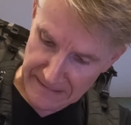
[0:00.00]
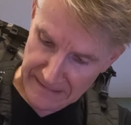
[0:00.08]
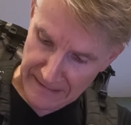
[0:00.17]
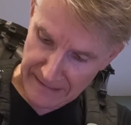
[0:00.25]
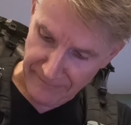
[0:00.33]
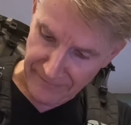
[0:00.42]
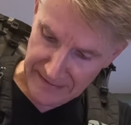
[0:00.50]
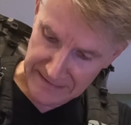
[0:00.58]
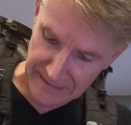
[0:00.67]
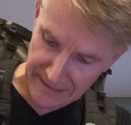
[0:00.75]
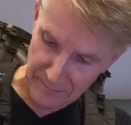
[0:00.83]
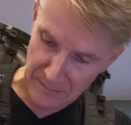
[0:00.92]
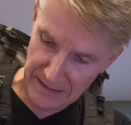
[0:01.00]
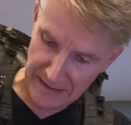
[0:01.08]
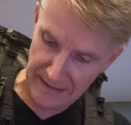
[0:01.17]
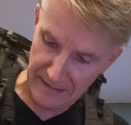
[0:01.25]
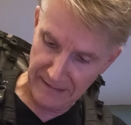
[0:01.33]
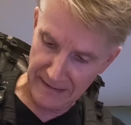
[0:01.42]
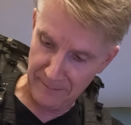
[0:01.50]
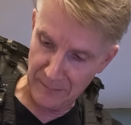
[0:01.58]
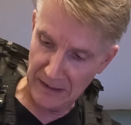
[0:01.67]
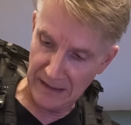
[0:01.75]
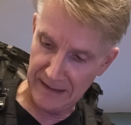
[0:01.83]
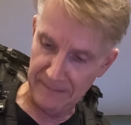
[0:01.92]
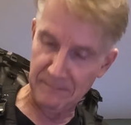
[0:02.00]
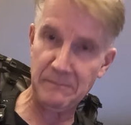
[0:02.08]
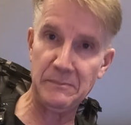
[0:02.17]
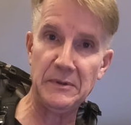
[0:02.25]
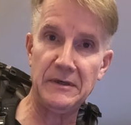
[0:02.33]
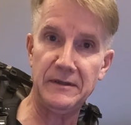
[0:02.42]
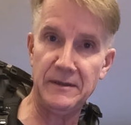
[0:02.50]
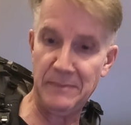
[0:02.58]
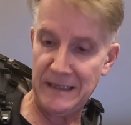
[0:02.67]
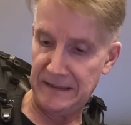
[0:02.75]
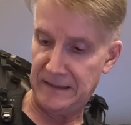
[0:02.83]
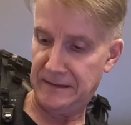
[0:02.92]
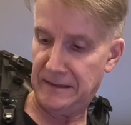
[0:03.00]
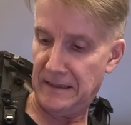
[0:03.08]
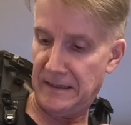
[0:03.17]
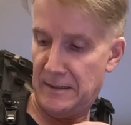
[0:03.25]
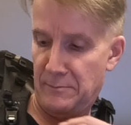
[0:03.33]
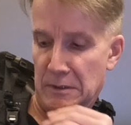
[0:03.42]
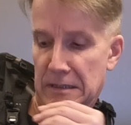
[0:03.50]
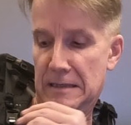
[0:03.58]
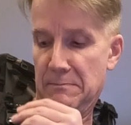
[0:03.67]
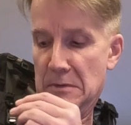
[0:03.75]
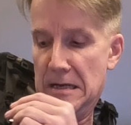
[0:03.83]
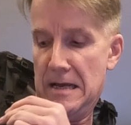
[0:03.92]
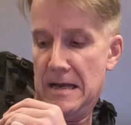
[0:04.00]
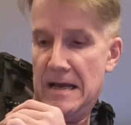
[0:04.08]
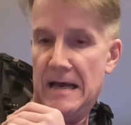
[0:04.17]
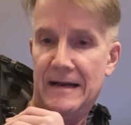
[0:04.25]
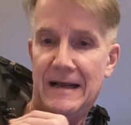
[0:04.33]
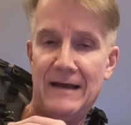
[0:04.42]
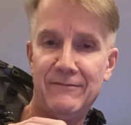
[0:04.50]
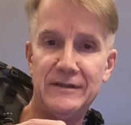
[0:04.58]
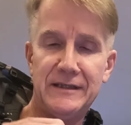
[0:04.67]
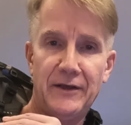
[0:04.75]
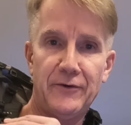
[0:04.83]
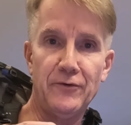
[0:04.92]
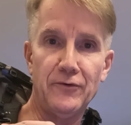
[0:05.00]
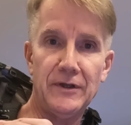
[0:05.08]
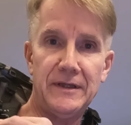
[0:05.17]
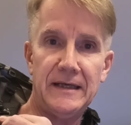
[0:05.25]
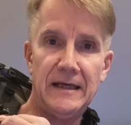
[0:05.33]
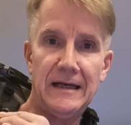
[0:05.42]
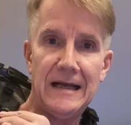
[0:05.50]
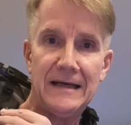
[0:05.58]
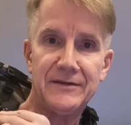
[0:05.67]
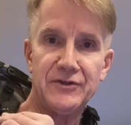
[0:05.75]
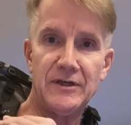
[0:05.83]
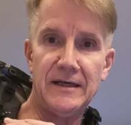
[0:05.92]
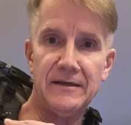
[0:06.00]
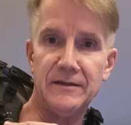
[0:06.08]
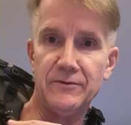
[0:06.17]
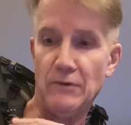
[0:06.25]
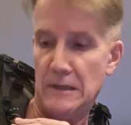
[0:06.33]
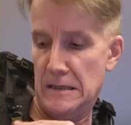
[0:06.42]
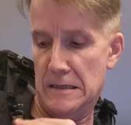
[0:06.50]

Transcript: I fix it in my camera clip, the Peak Design camera clip. And I have a security latch here as well,